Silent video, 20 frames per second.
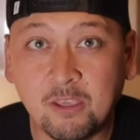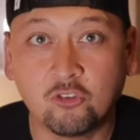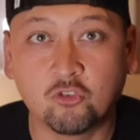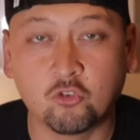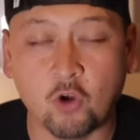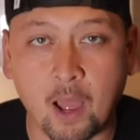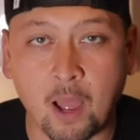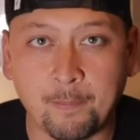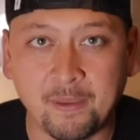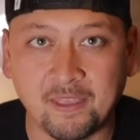
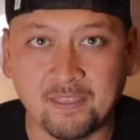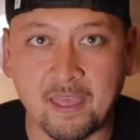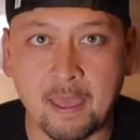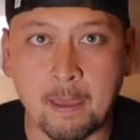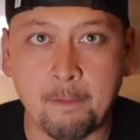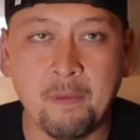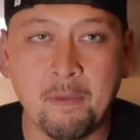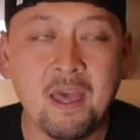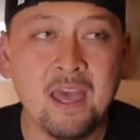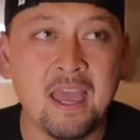dropping
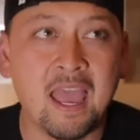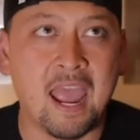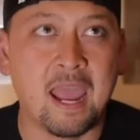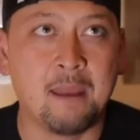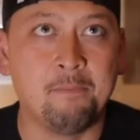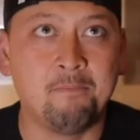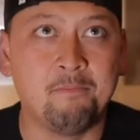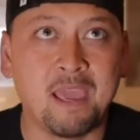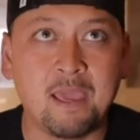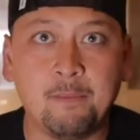them
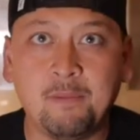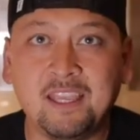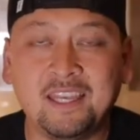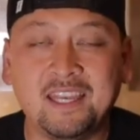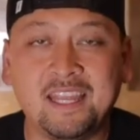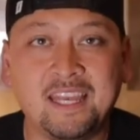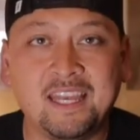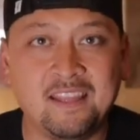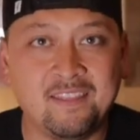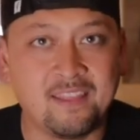and maybe
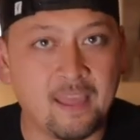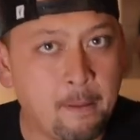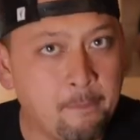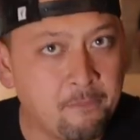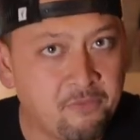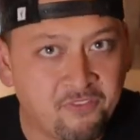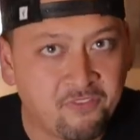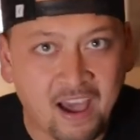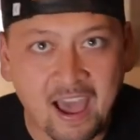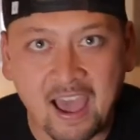needing them
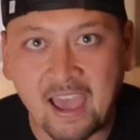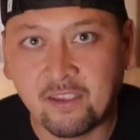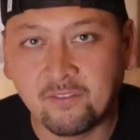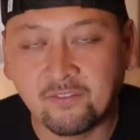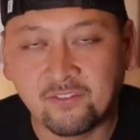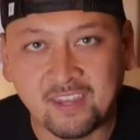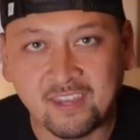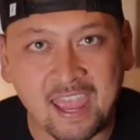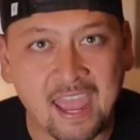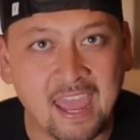
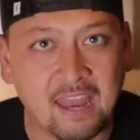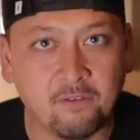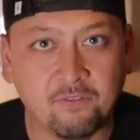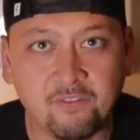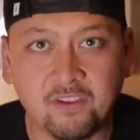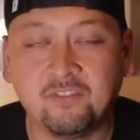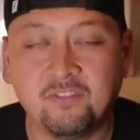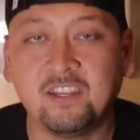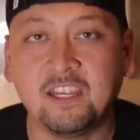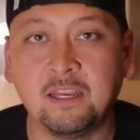5, 10,
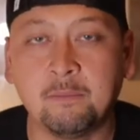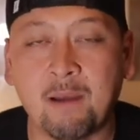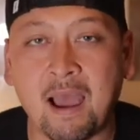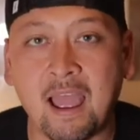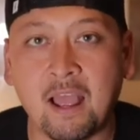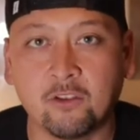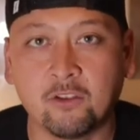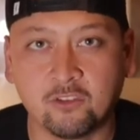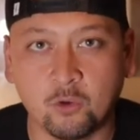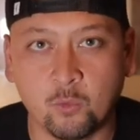15
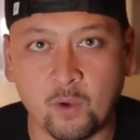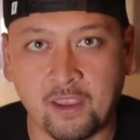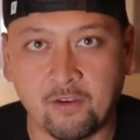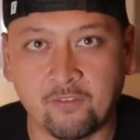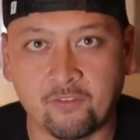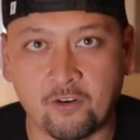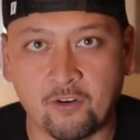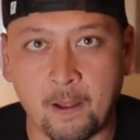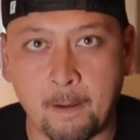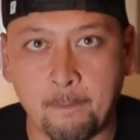miles away
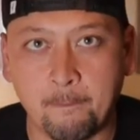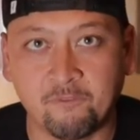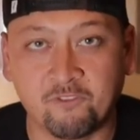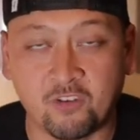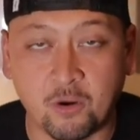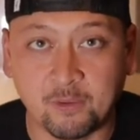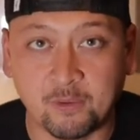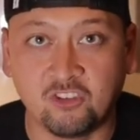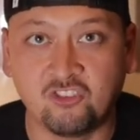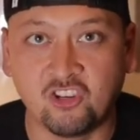from
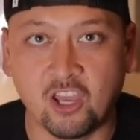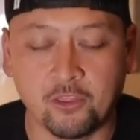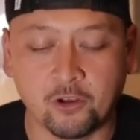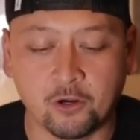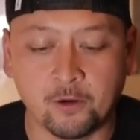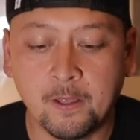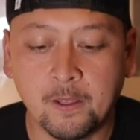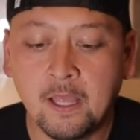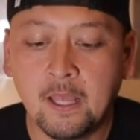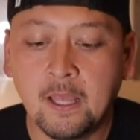each
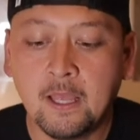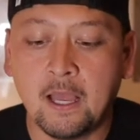other.